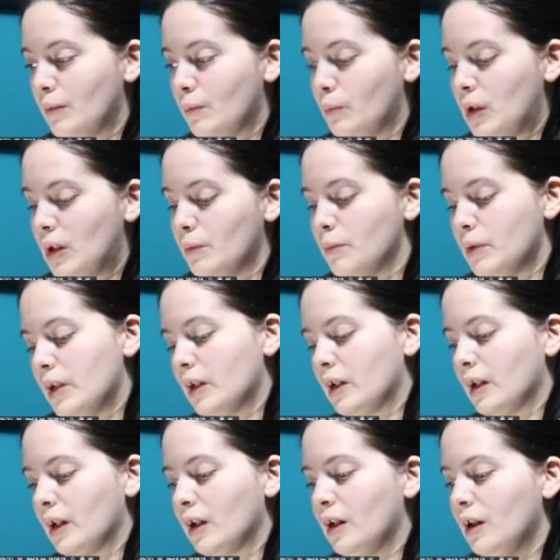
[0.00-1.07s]
me
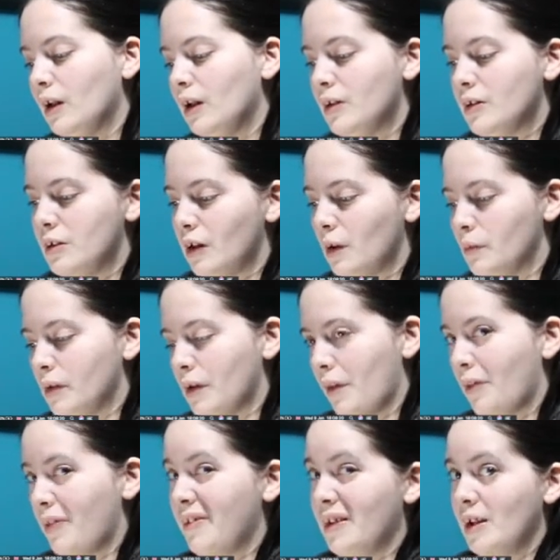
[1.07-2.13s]
being dubbed
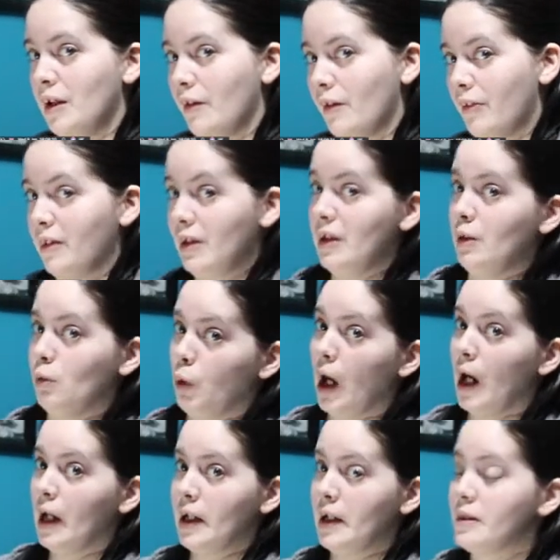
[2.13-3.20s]
the
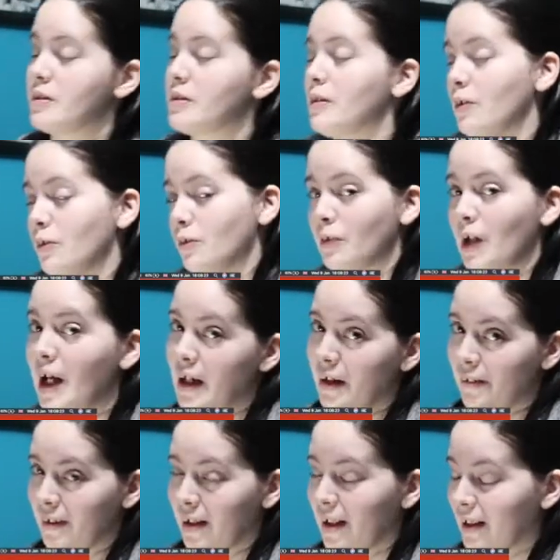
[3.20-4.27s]
wise of
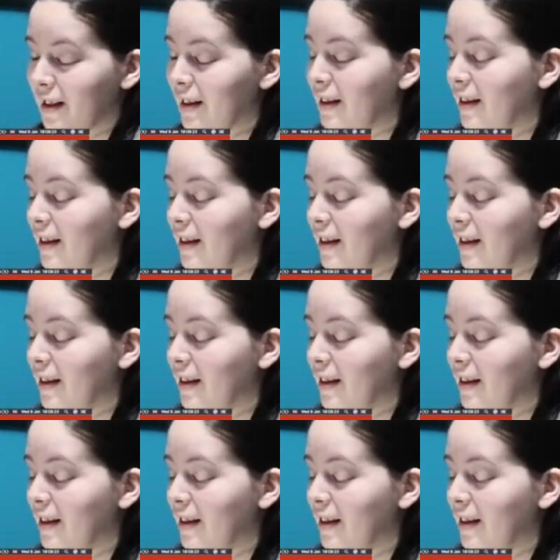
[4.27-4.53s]
anything.